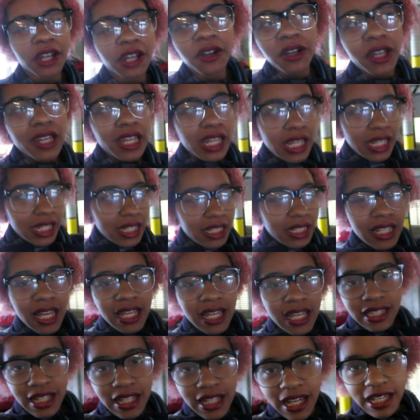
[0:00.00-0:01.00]
now.
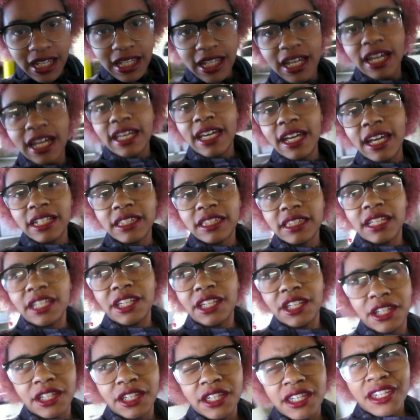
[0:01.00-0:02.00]
Last night I had
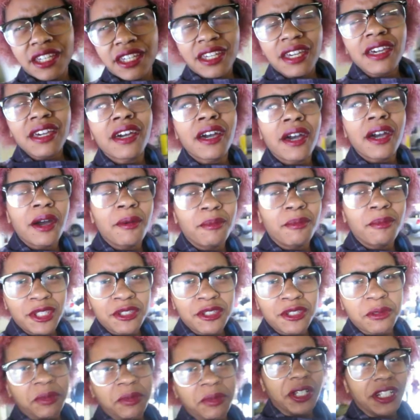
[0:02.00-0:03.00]
like a
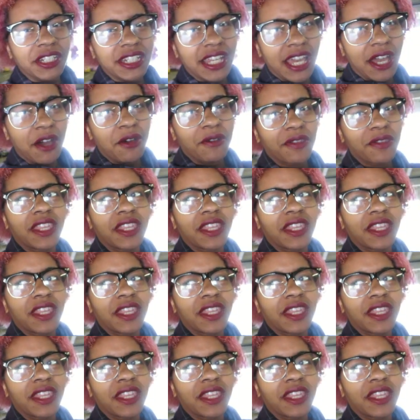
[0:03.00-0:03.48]
mental breakdown.